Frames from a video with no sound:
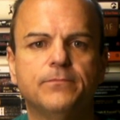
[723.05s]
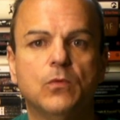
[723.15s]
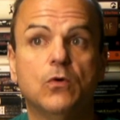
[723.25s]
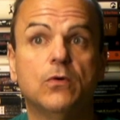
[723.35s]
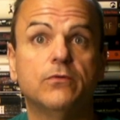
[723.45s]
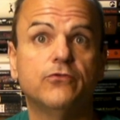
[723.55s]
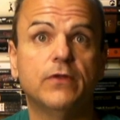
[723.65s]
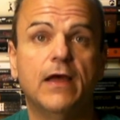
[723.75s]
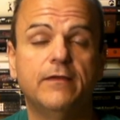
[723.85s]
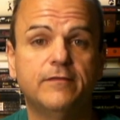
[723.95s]
Or
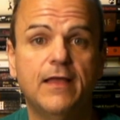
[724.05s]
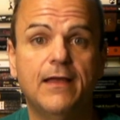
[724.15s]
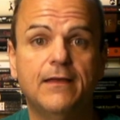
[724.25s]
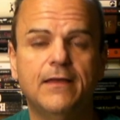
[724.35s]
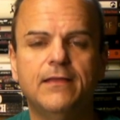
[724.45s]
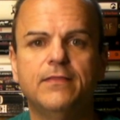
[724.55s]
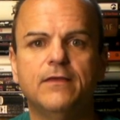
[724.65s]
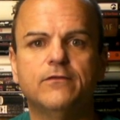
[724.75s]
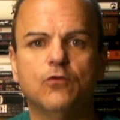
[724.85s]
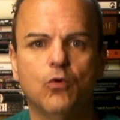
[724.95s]
should I say, in
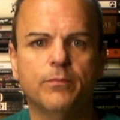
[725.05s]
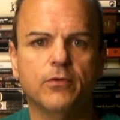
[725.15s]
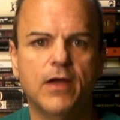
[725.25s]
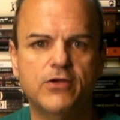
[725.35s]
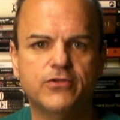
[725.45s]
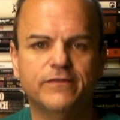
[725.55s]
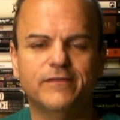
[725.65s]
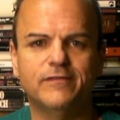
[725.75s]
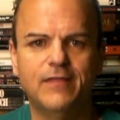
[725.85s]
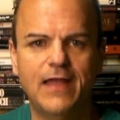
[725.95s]
this corporation
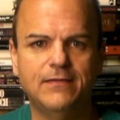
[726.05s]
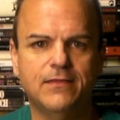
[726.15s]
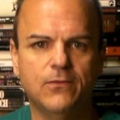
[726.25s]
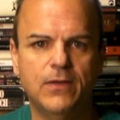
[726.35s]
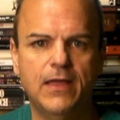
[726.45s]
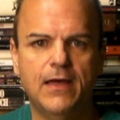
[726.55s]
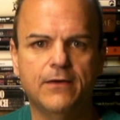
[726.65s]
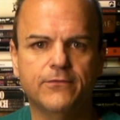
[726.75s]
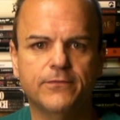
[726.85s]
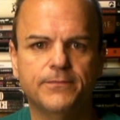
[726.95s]
state that we
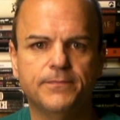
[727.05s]
have.